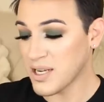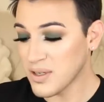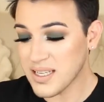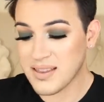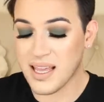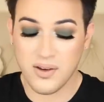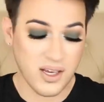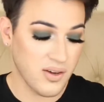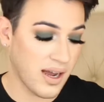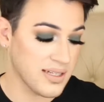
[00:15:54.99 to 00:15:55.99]
I just want to say thank you to
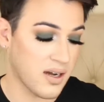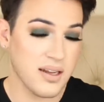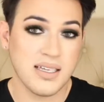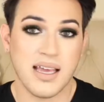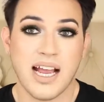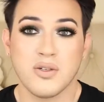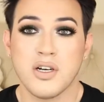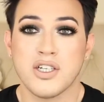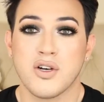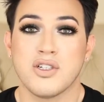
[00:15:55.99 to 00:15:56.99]
you guys. Honestly, like I just
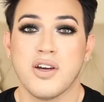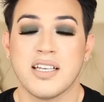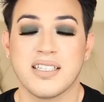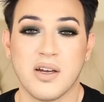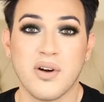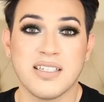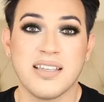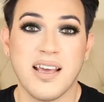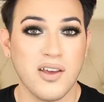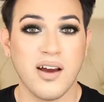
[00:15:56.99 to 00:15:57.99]
wanted to show it to you guys because I want to say
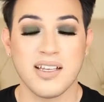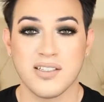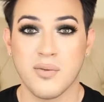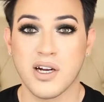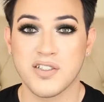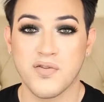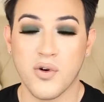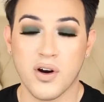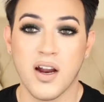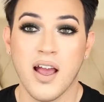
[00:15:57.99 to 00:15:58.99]
thank you guys so much
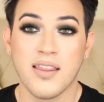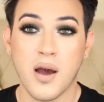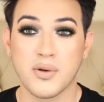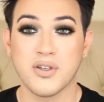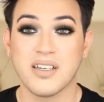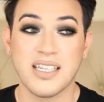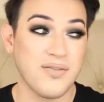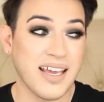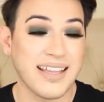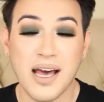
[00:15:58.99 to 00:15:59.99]
for the opportunity to
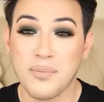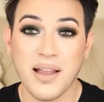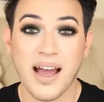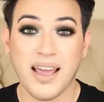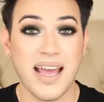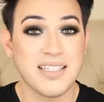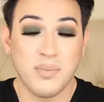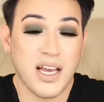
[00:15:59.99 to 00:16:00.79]
even get that plaque. It's